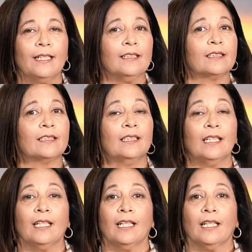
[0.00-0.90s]

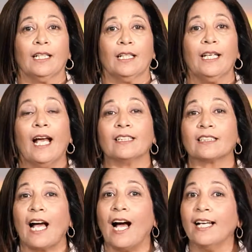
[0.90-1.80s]
He
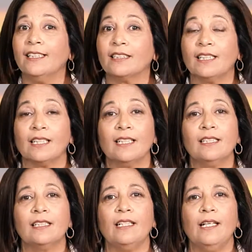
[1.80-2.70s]
has eyes that
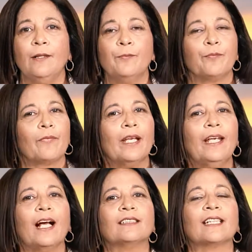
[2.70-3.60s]
can see,
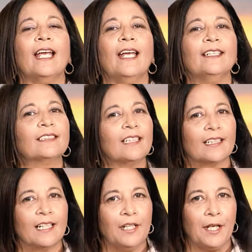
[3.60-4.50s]
He has ears
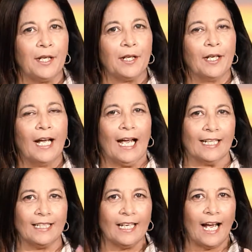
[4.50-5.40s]
that can hear,
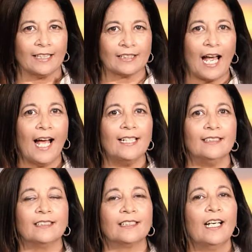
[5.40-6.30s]
and He has
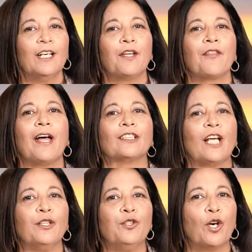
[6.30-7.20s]
hands that
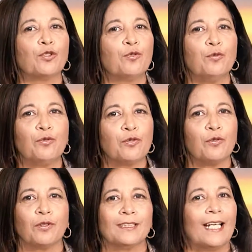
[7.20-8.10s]
are not too
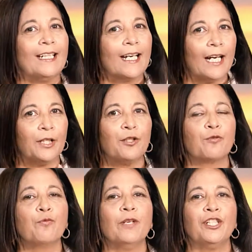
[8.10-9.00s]
short that they
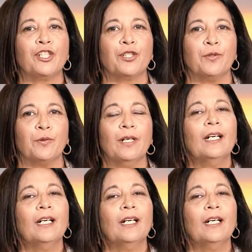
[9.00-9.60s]
cannot reach you